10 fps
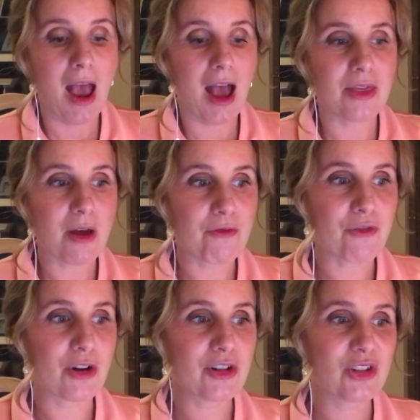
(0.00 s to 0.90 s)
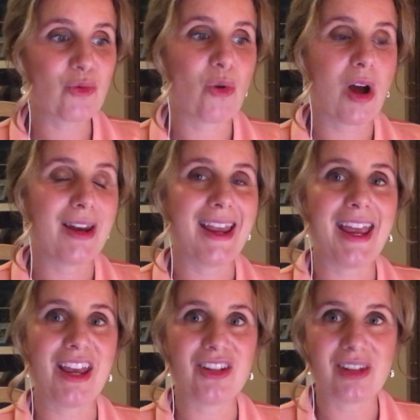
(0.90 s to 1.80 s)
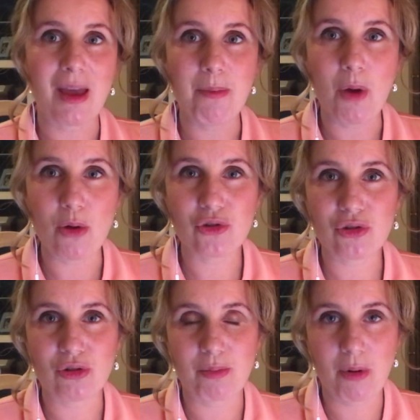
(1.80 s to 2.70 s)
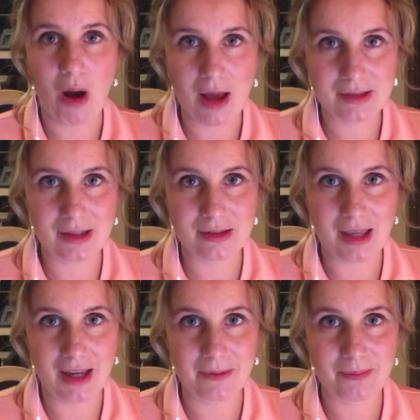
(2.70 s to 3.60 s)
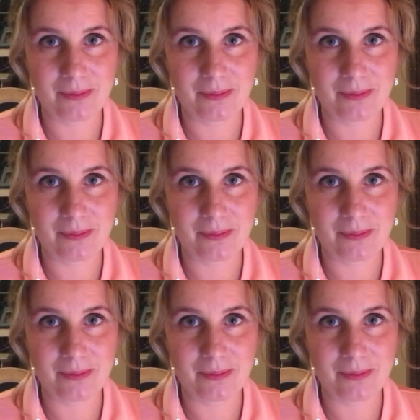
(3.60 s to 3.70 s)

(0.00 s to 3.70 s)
And the first one is emotional processing.